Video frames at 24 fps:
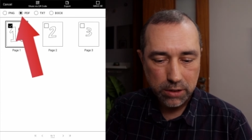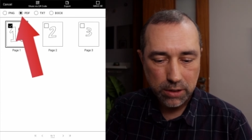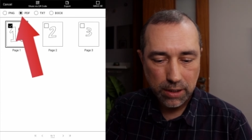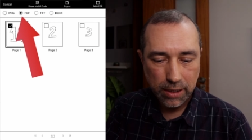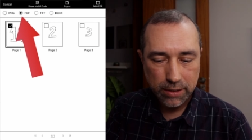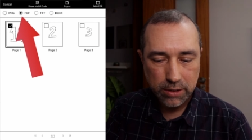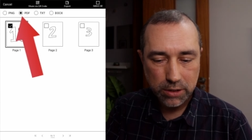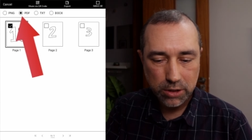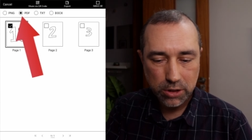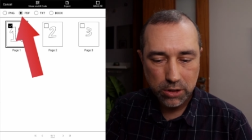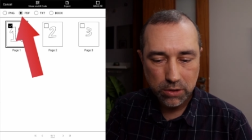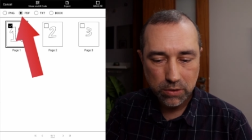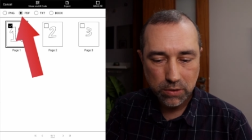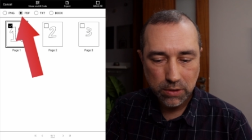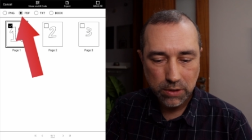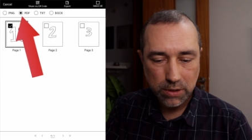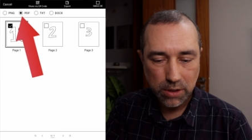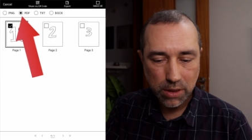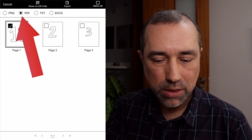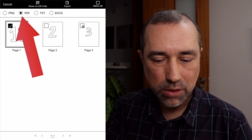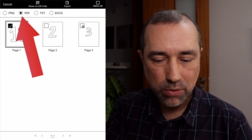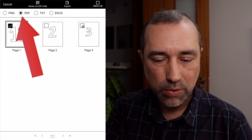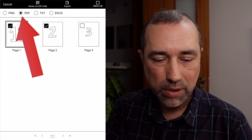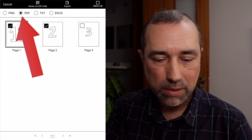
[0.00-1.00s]
Let's choose
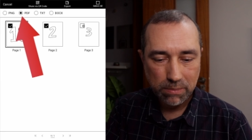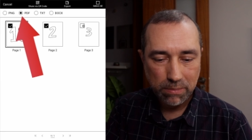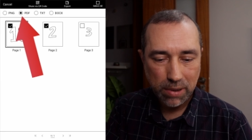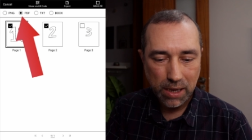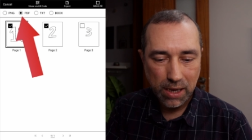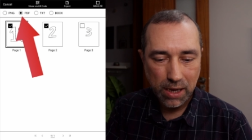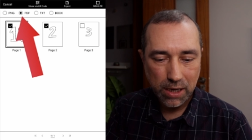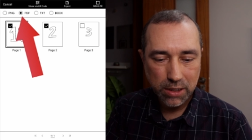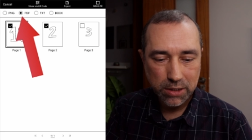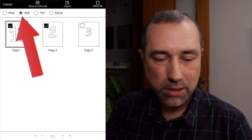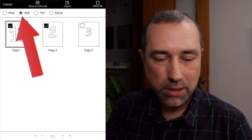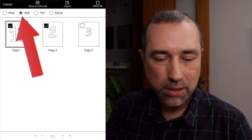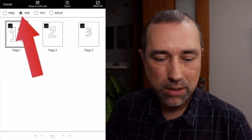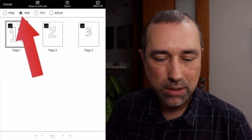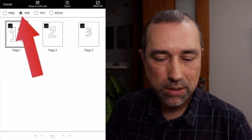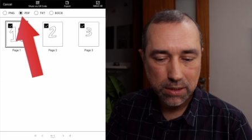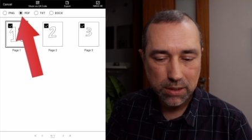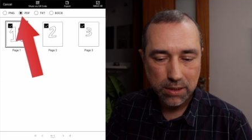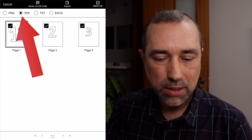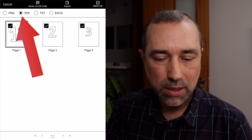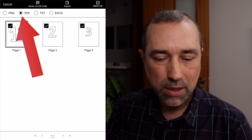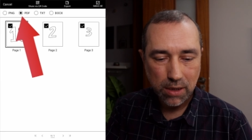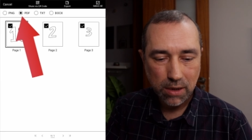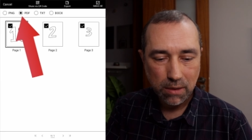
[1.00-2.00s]
the three
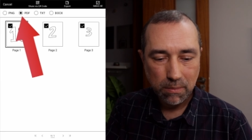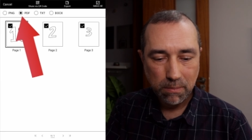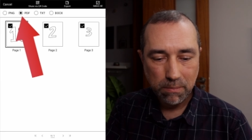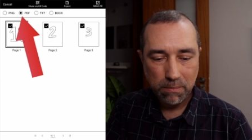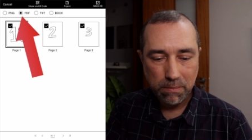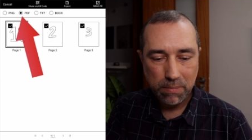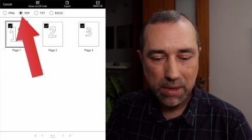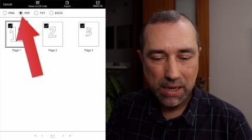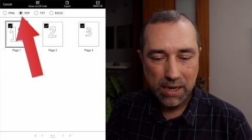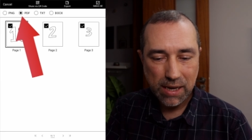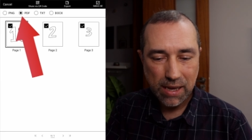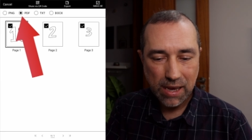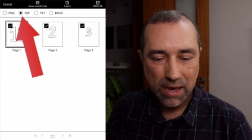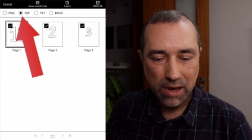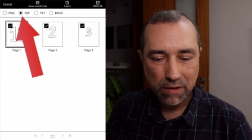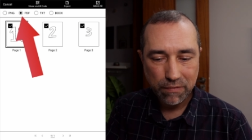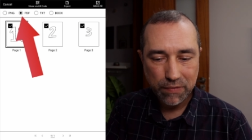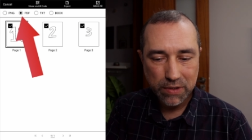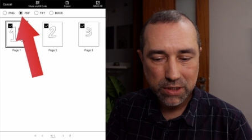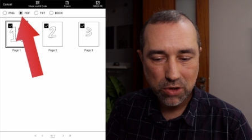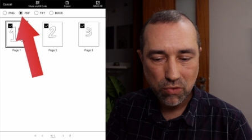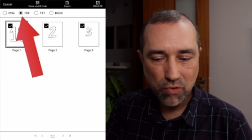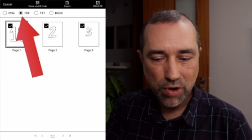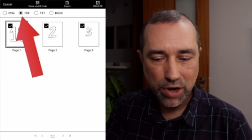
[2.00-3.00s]
pages.
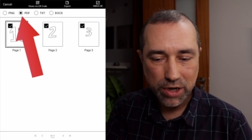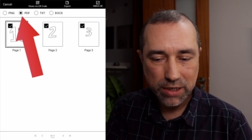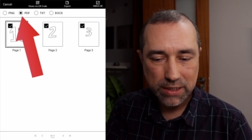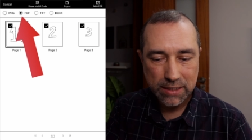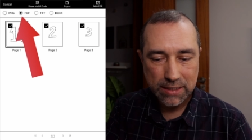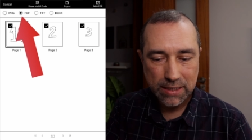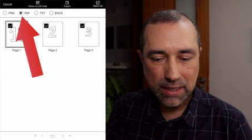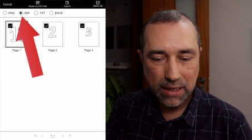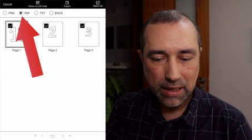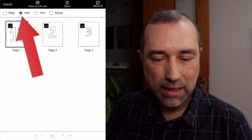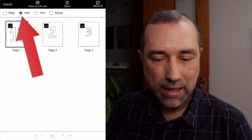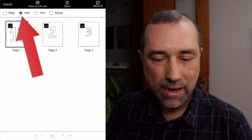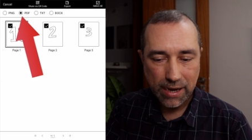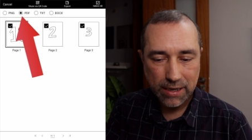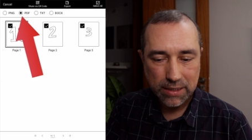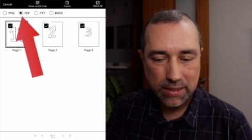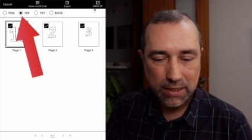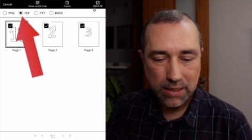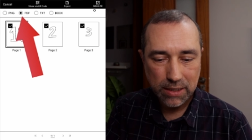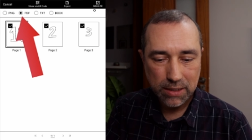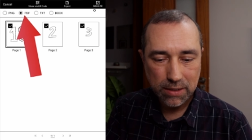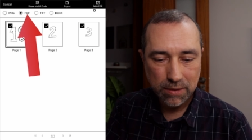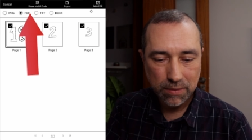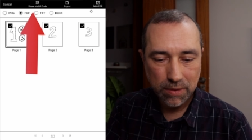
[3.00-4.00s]
PDF is already
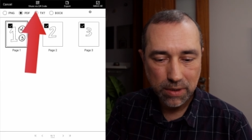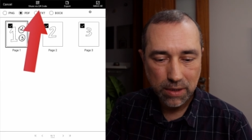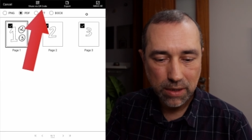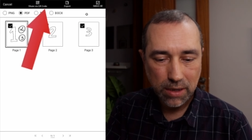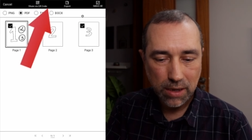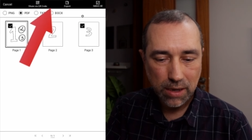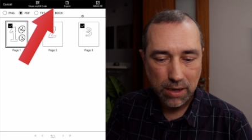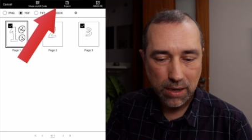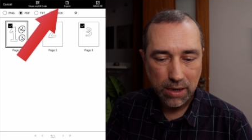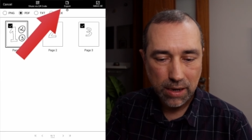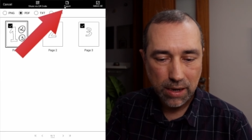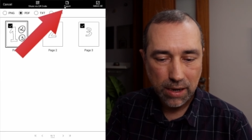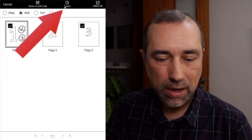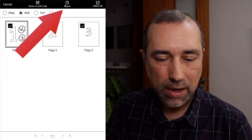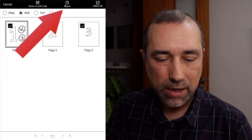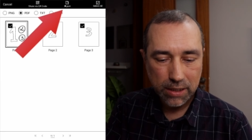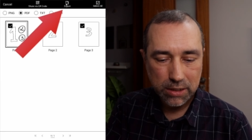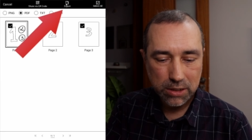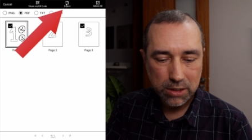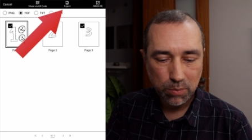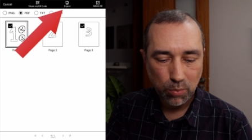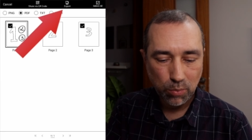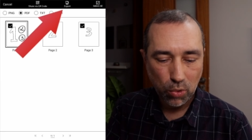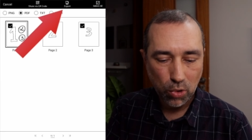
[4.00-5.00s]
selected.
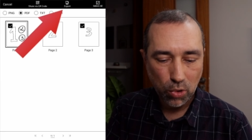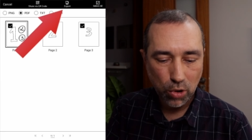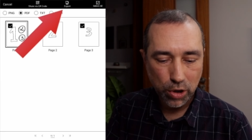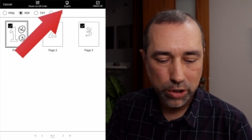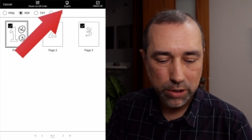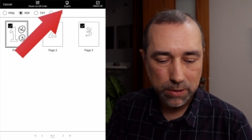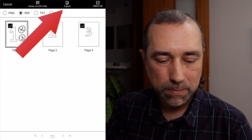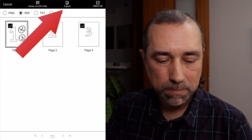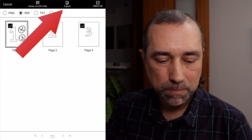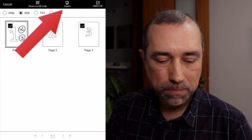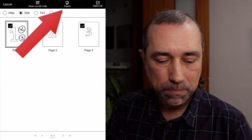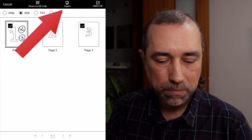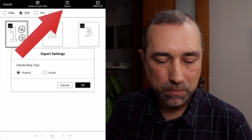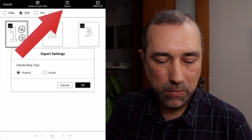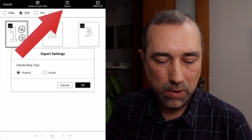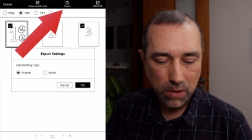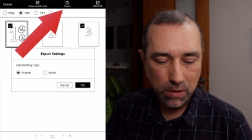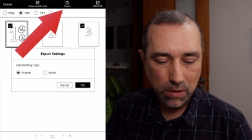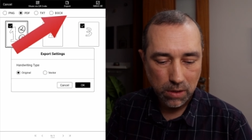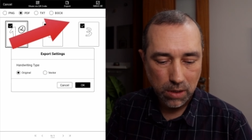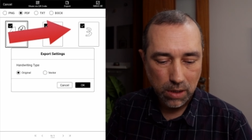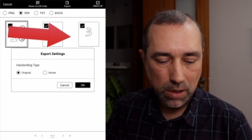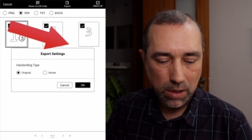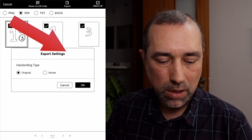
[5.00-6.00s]
Export,
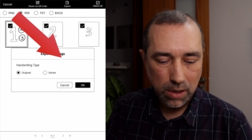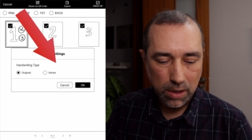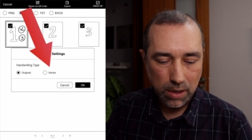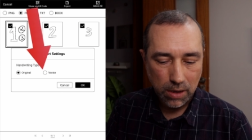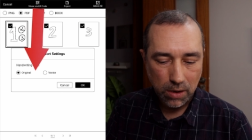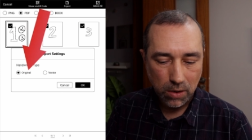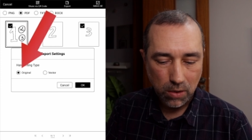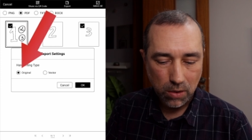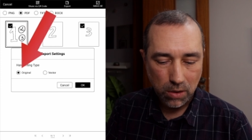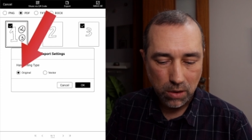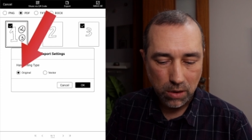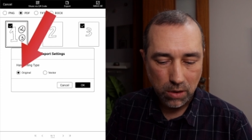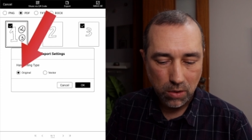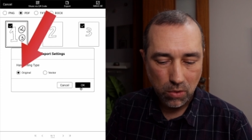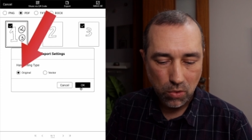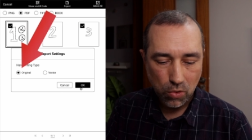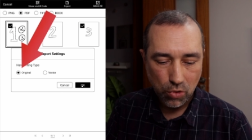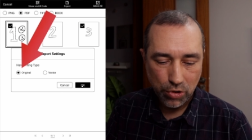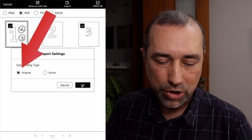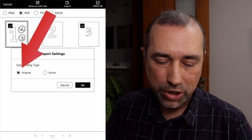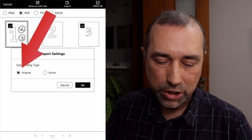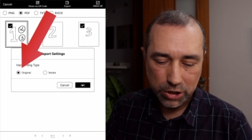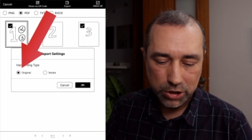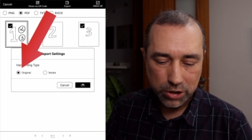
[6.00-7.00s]

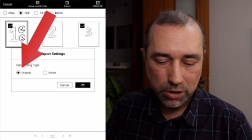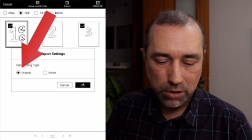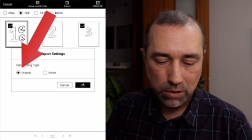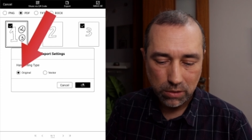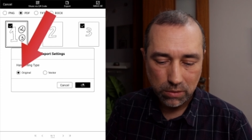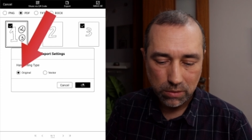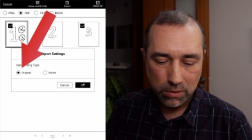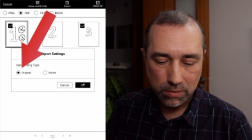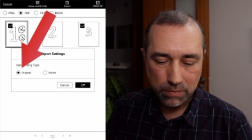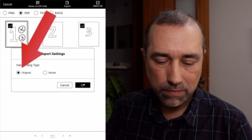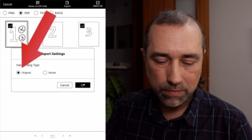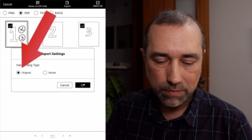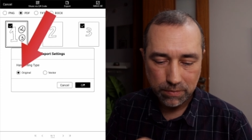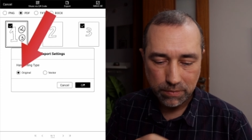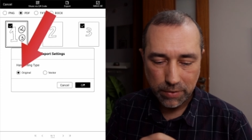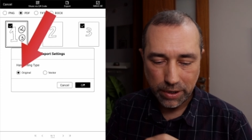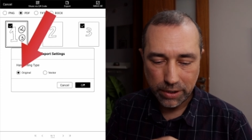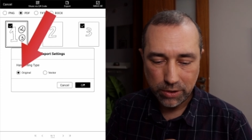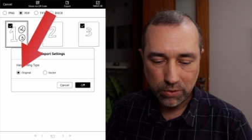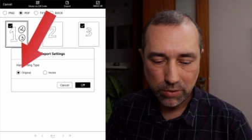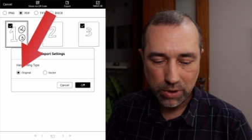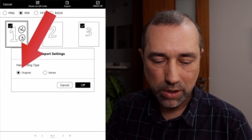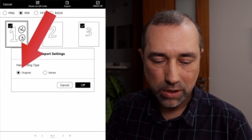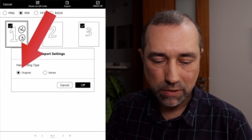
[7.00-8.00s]
original. I
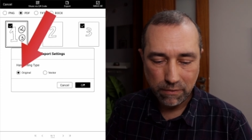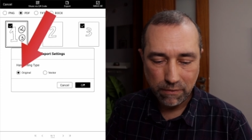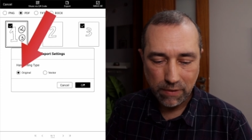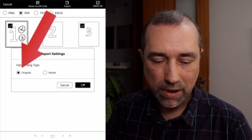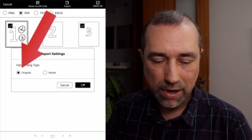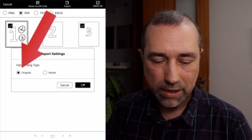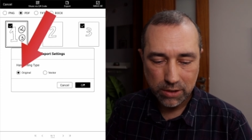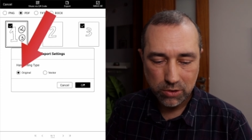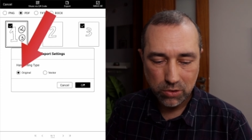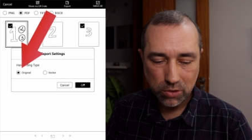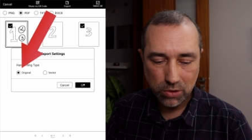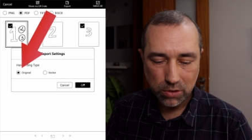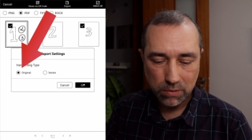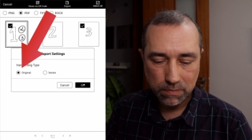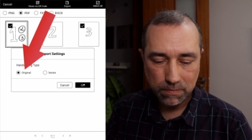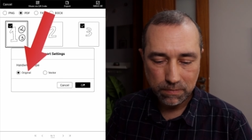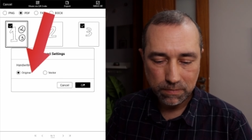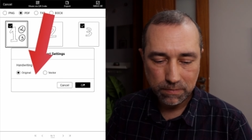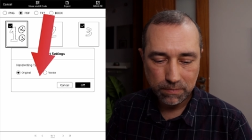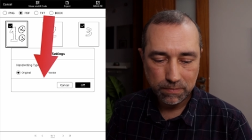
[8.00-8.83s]
don't need a vector.